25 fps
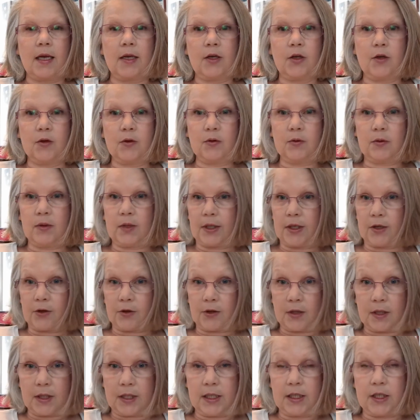you
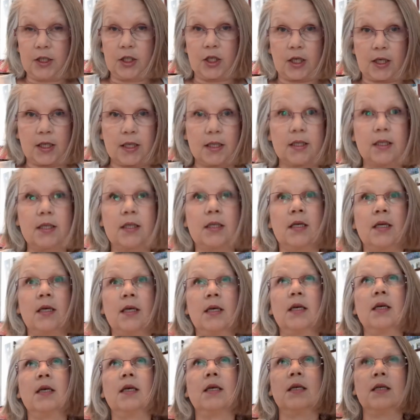literally just
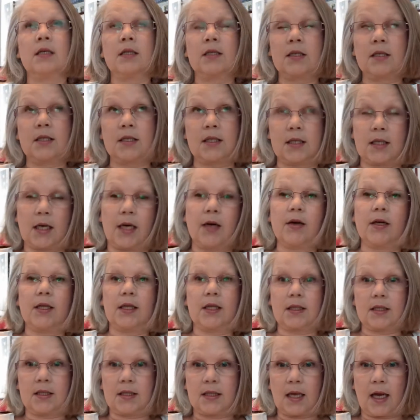stare at
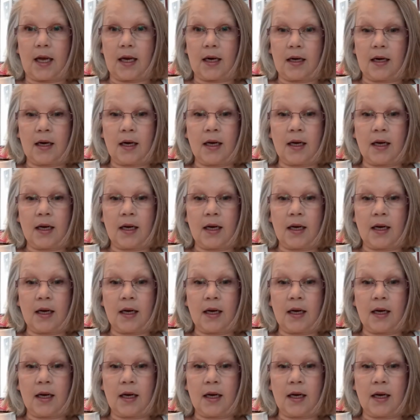the sun.